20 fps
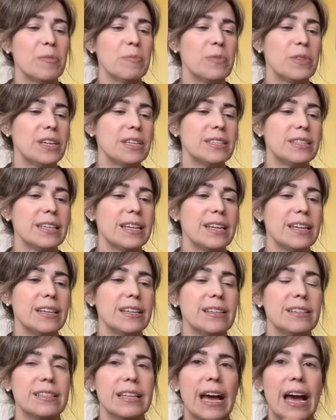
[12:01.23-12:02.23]
This
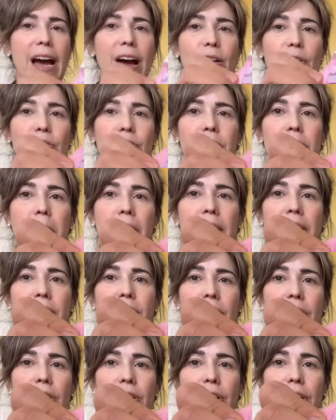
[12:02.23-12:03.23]
is Out From
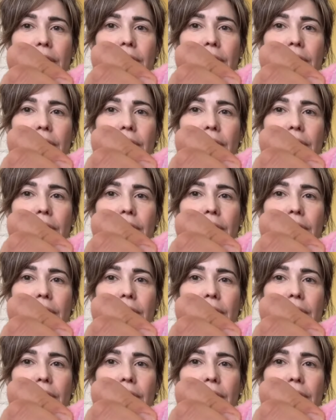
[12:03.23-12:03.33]
Under.